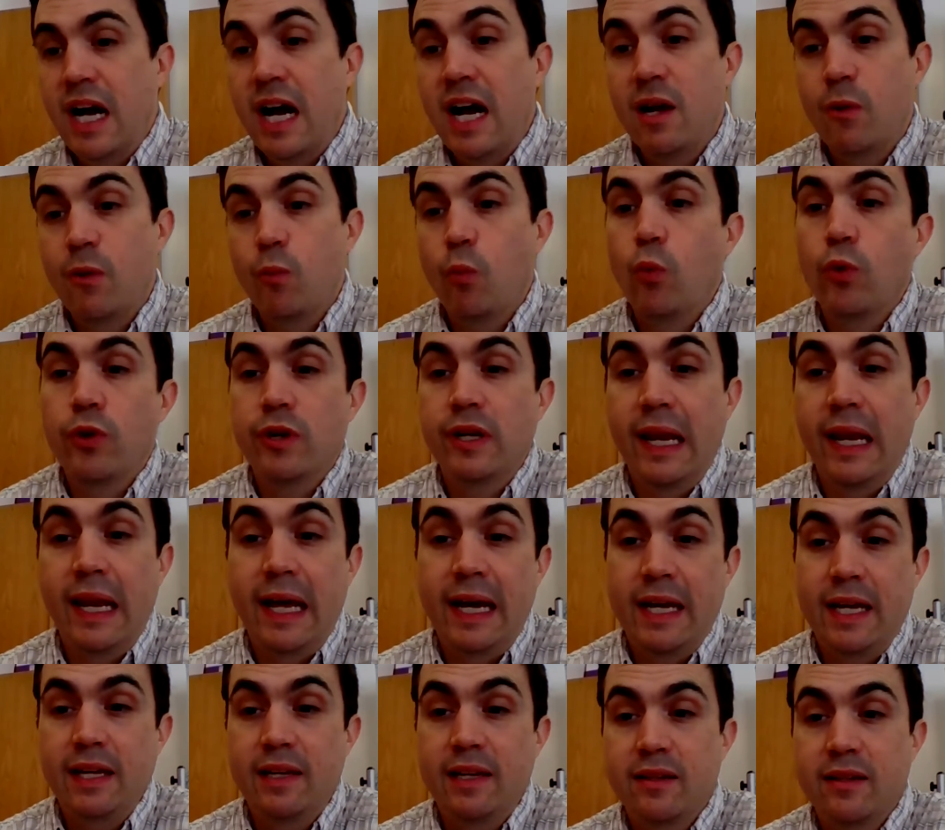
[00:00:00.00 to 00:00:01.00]
I would
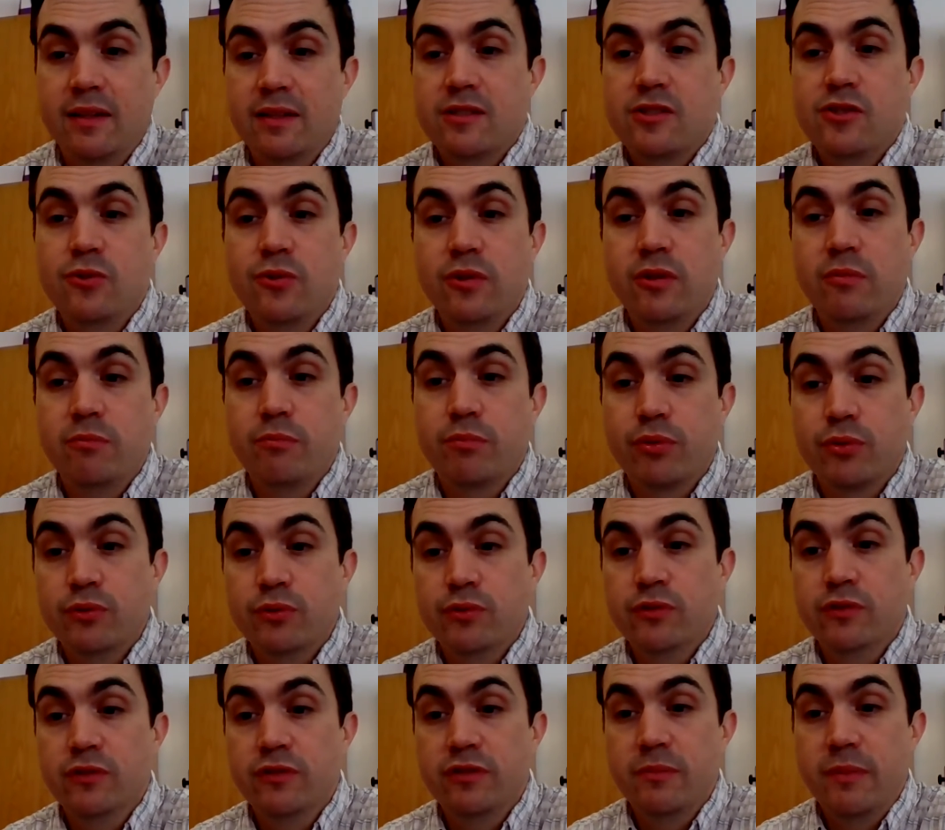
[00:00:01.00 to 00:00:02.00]
like to
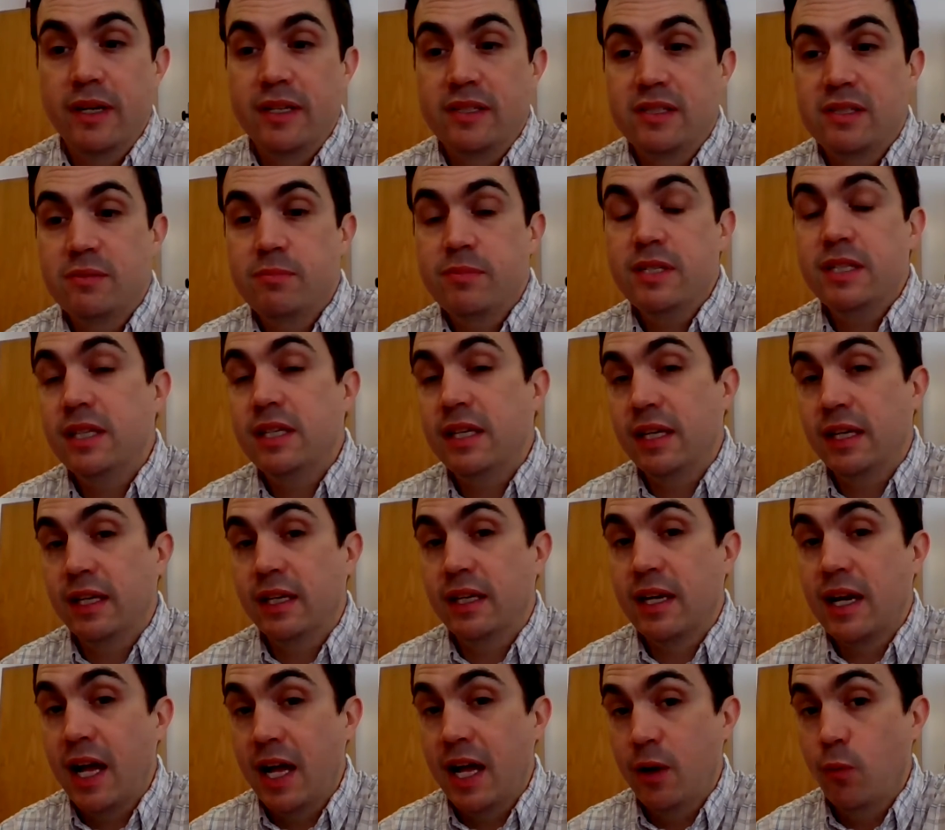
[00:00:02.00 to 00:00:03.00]
improve my
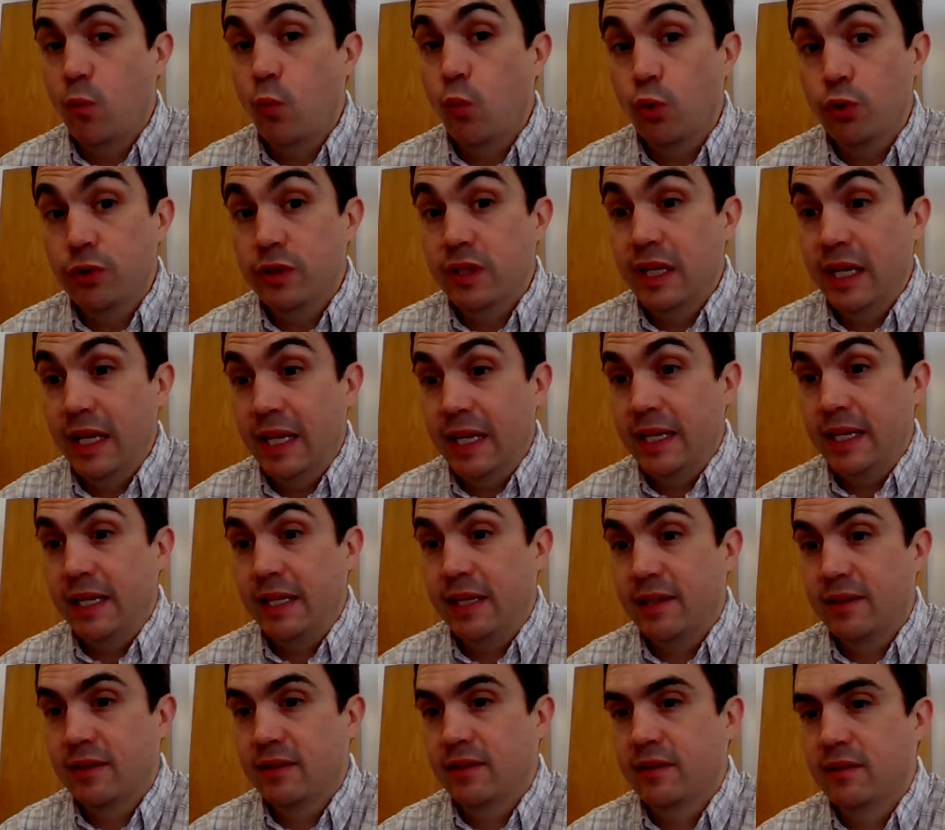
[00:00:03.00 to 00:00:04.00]
speaking. I would
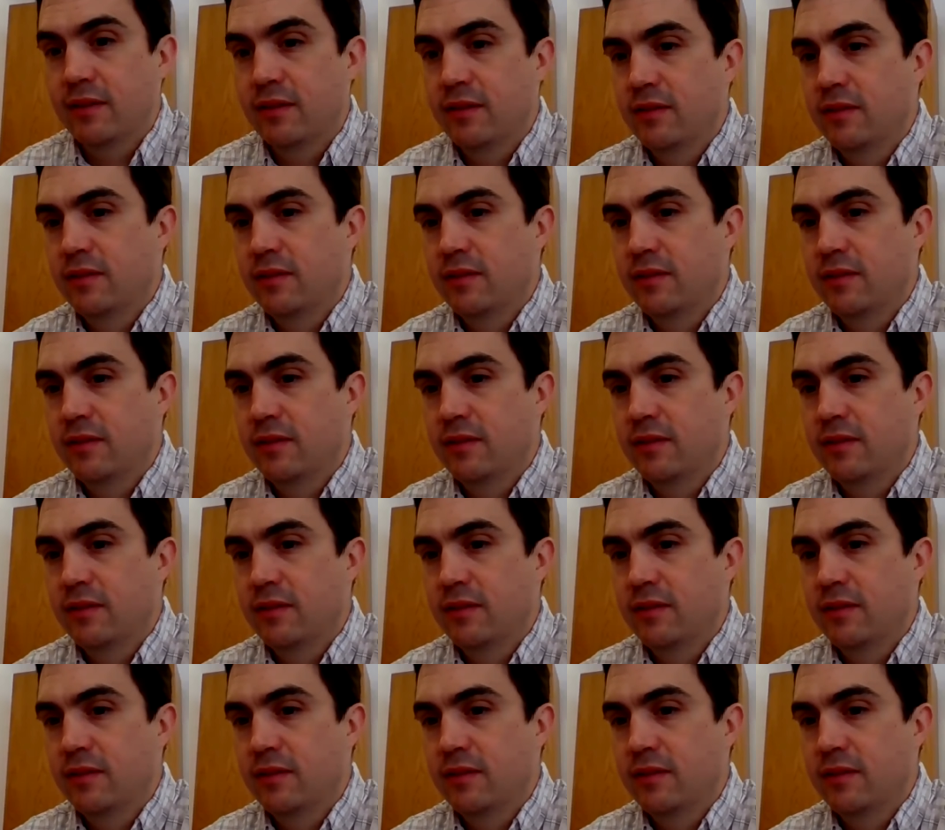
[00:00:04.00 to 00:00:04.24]
like.